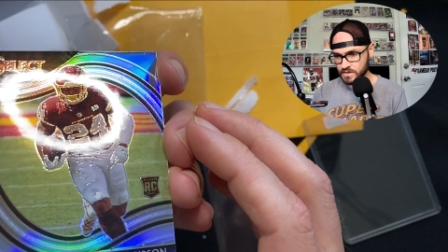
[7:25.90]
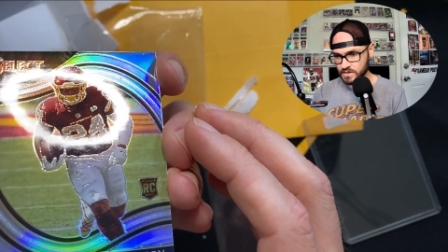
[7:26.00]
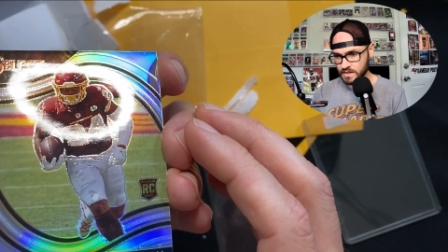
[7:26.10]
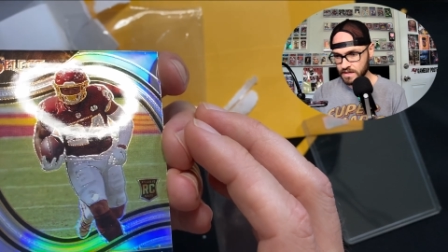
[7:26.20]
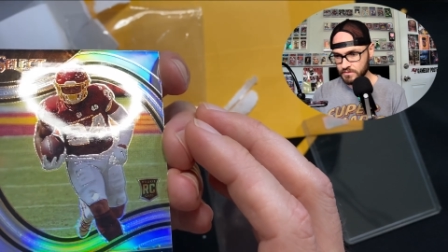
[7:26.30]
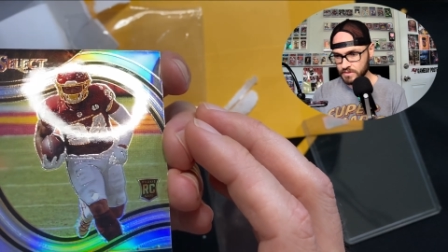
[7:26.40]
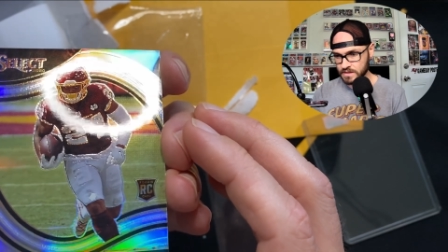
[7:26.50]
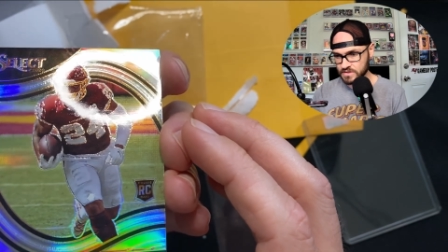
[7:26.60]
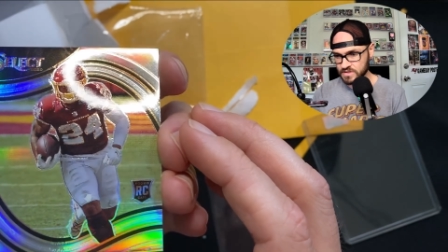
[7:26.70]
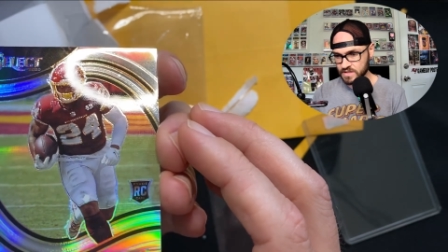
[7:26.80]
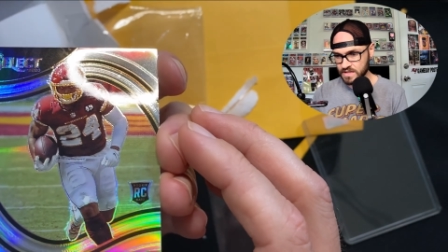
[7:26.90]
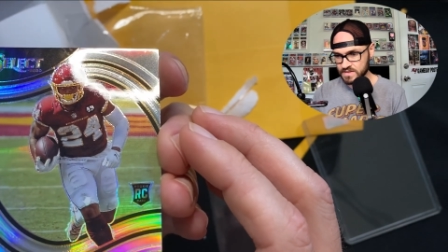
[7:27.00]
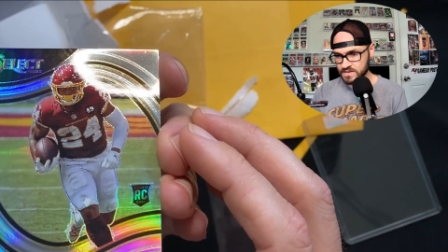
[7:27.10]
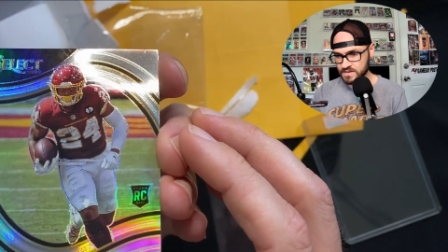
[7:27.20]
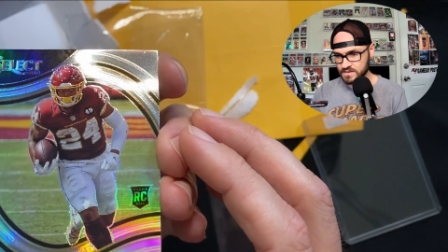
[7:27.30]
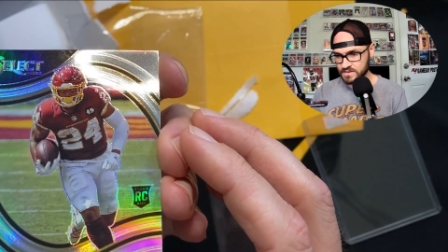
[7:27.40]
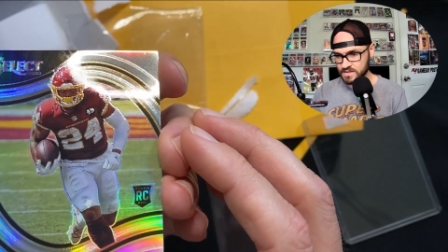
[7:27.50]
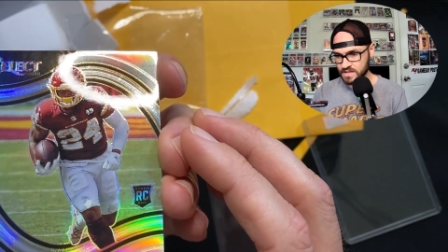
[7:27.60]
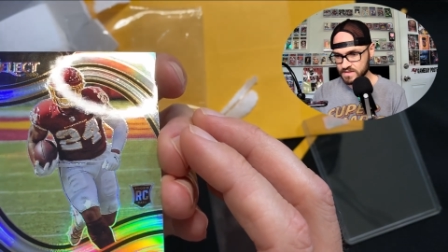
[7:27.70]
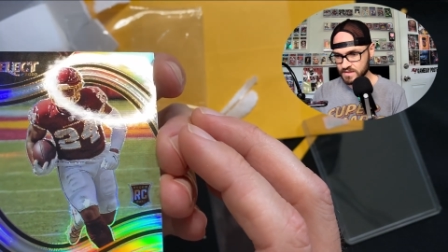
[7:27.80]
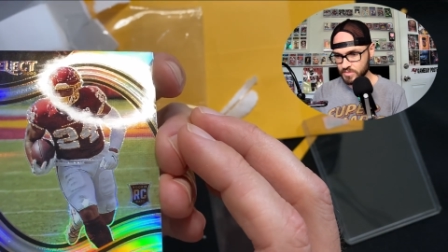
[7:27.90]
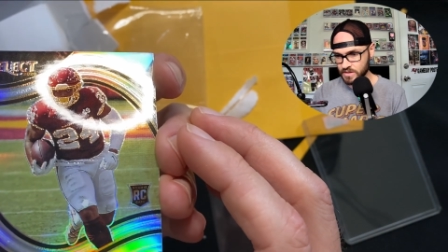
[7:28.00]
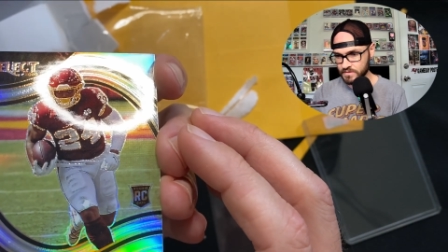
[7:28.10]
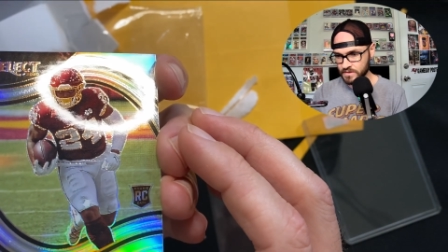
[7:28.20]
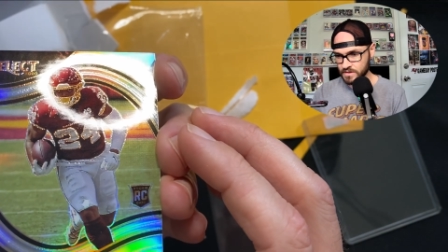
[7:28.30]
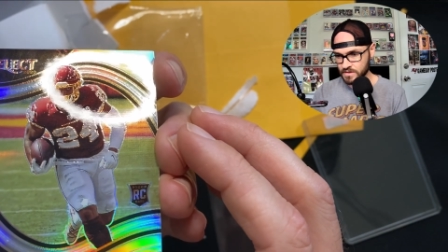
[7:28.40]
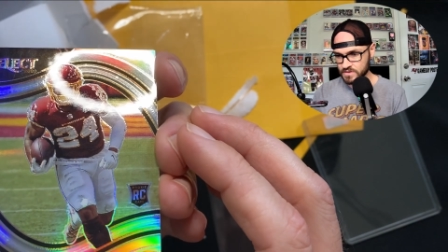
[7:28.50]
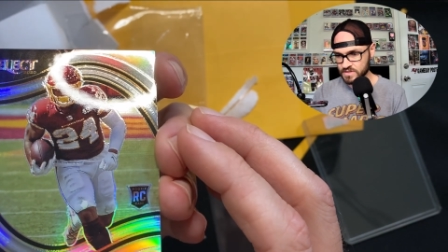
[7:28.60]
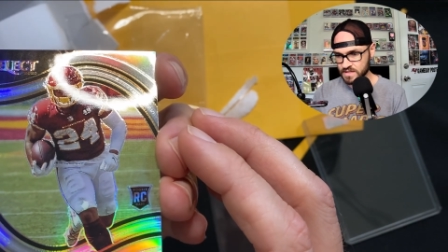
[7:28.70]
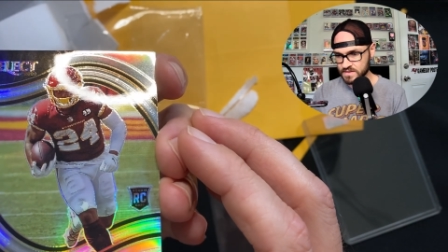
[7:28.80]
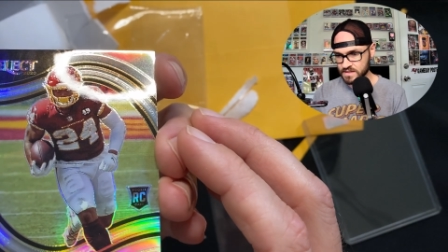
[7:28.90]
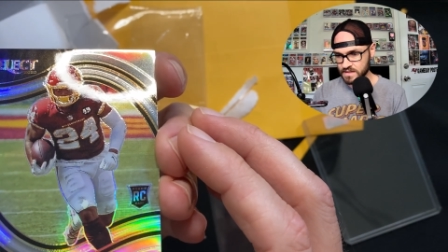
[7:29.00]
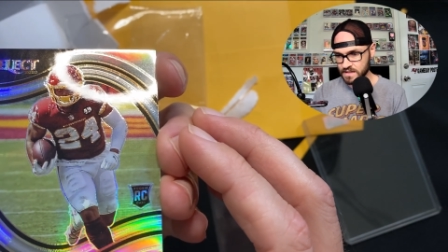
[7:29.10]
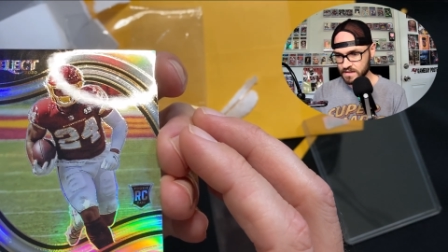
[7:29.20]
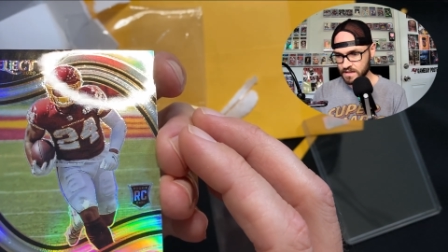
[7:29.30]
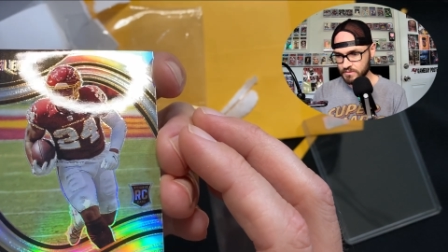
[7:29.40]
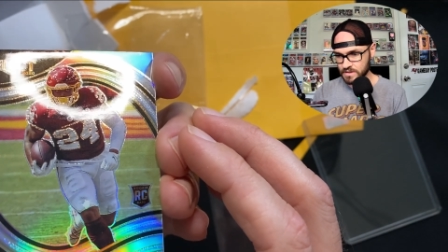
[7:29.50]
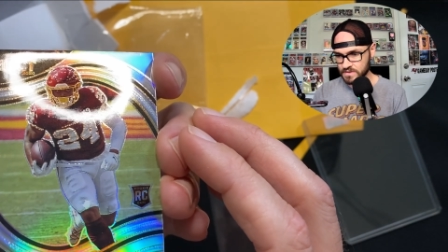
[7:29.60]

the light ring just just above, just in that light ring.